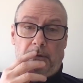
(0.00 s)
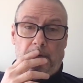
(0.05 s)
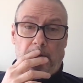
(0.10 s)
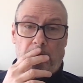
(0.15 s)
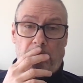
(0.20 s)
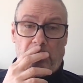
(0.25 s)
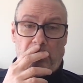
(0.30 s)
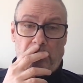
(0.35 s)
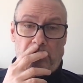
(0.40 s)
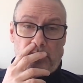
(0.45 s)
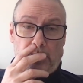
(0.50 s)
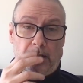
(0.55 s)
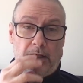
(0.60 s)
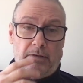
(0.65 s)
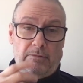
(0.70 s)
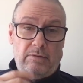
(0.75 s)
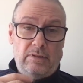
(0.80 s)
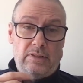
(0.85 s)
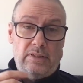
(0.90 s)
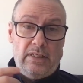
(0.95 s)
What if they have
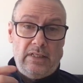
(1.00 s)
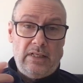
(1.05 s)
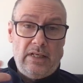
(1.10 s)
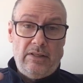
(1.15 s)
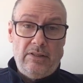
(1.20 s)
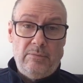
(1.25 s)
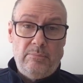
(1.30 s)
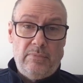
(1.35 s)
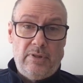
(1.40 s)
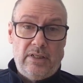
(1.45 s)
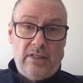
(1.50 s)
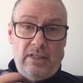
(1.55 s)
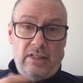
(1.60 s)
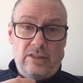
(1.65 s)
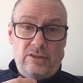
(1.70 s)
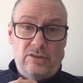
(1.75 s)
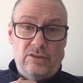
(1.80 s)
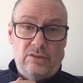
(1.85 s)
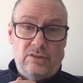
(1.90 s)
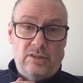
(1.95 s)
to take other
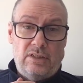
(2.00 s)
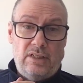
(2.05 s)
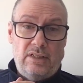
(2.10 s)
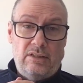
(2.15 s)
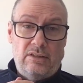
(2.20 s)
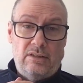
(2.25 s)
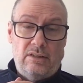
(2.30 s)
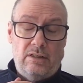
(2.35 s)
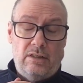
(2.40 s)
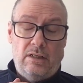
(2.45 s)
medications later?